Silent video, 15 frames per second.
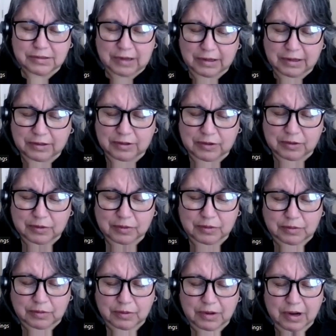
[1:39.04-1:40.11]
I
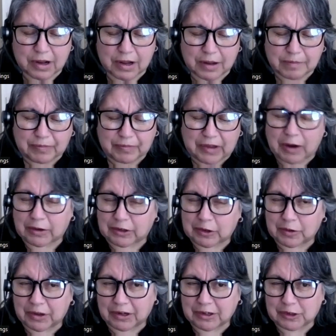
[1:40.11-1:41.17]
do. Are you
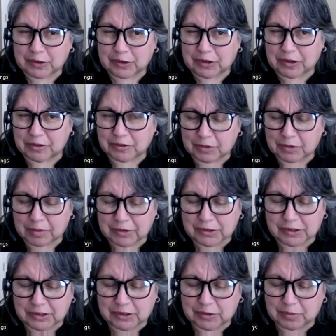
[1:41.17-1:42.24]
going to do your dream or
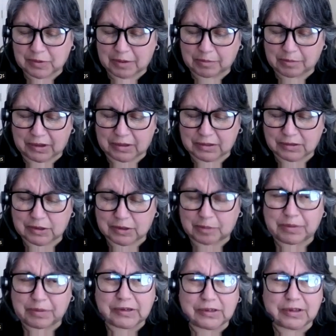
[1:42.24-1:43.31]
did you want me to jump
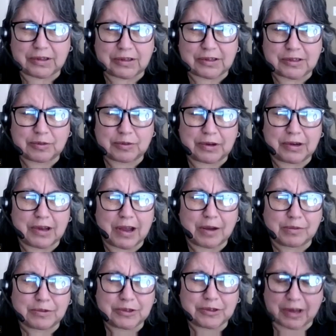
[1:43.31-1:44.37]
into this one? How
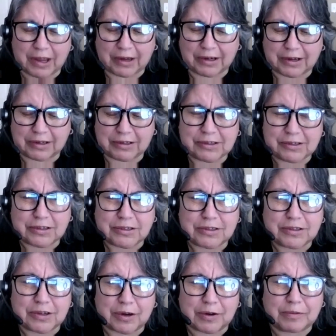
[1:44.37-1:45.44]
would you like to
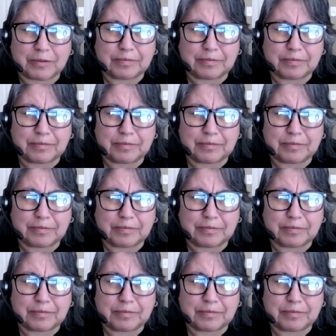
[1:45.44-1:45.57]
start?